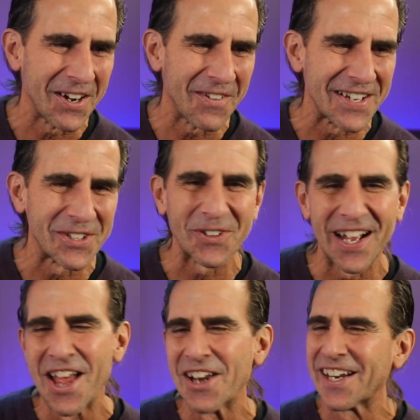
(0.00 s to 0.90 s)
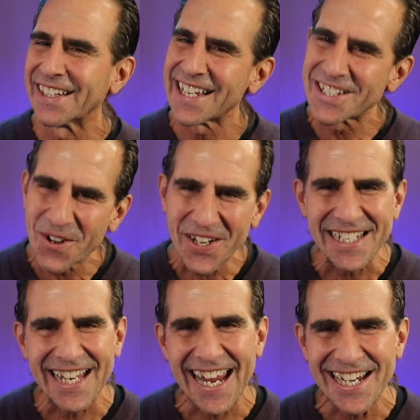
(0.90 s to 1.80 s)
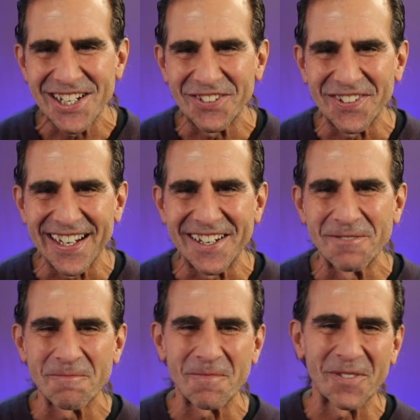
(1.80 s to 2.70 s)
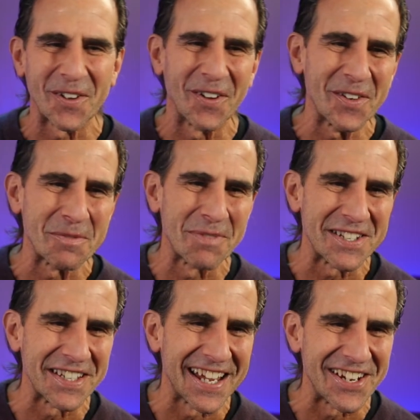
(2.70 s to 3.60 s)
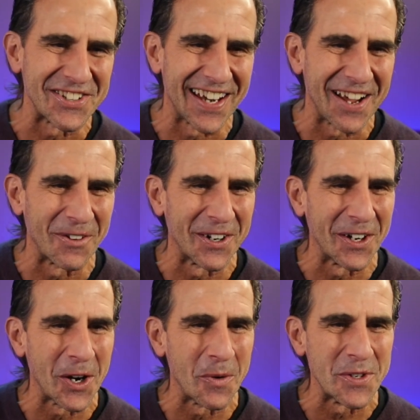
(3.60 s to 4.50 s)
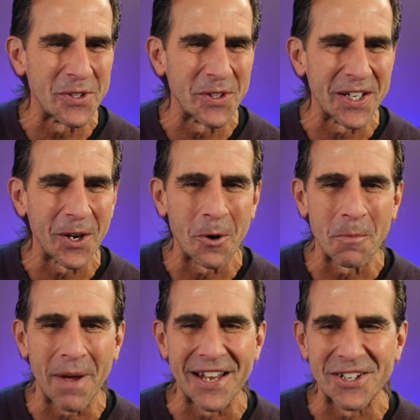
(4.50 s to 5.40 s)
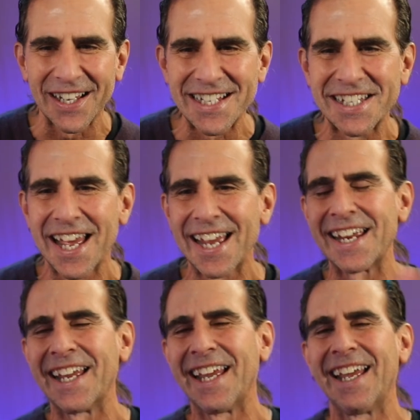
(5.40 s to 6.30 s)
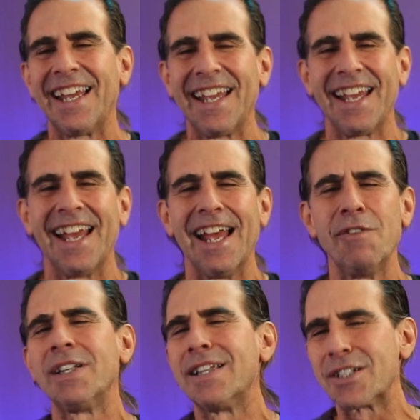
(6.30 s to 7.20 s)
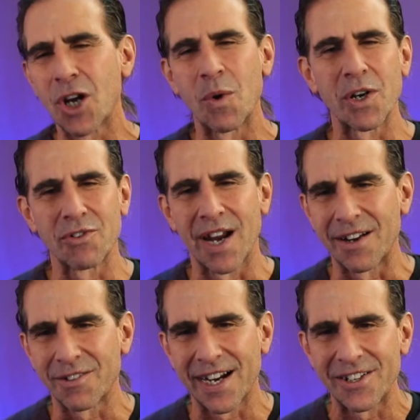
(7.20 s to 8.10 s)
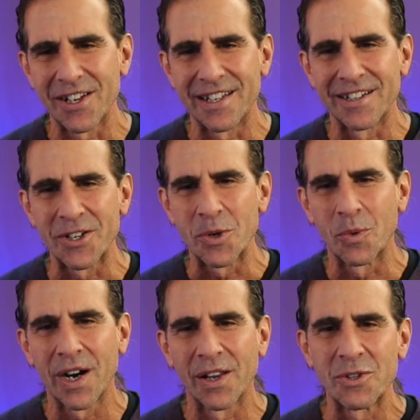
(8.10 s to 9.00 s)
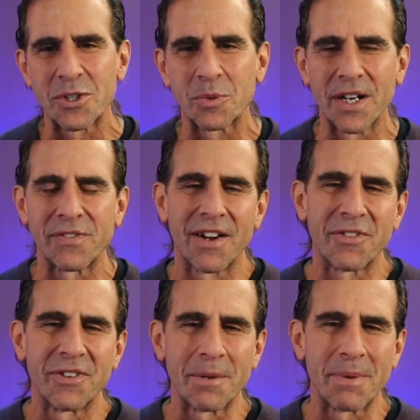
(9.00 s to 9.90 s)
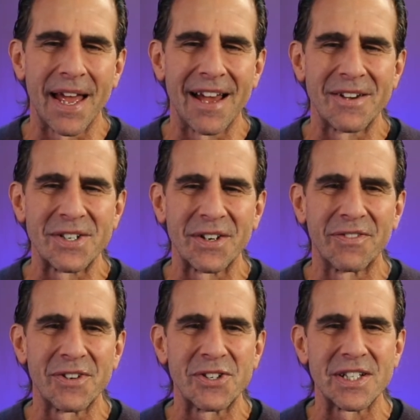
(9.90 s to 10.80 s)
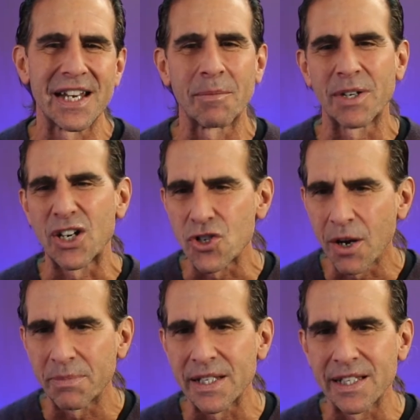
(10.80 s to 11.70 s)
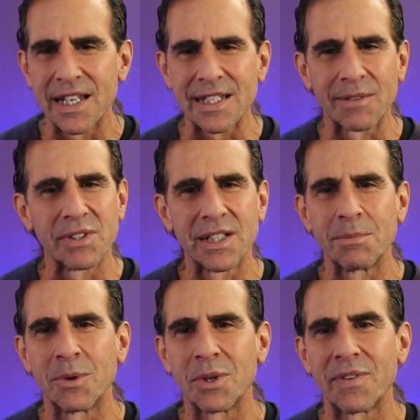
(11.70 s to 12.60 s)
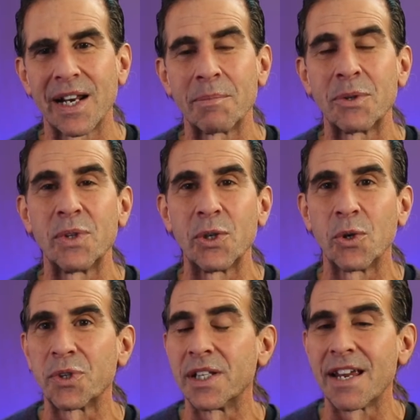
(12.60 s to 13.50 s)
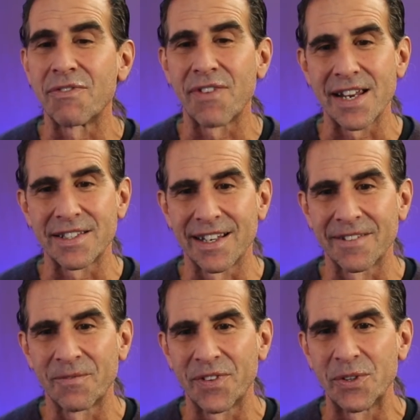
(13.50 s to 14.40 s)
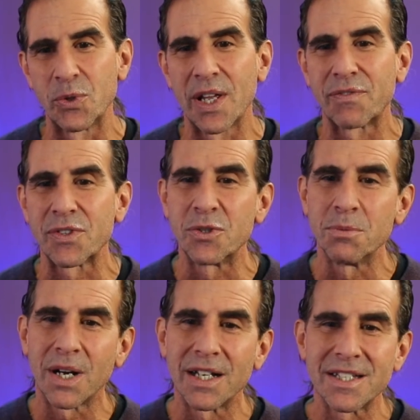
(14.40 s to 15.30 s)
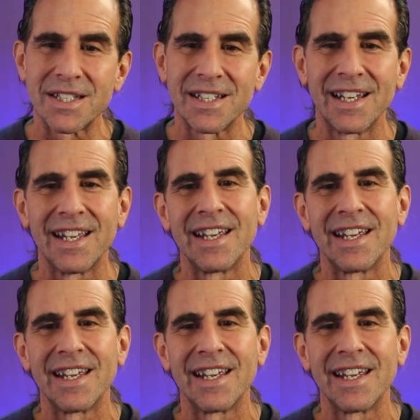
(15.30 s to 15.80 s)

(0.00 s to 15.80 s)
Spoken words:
All right. So, okay, let's go to stage 3 of this presentation now. We're going to go into the OMAD. So let's say everything's going great, right? You wanted to lose 25, 30 pounds. First you said, I'm going to jump into this. I'm really motivated. I'm going to do the alternate day fasting. You do that for 2 months.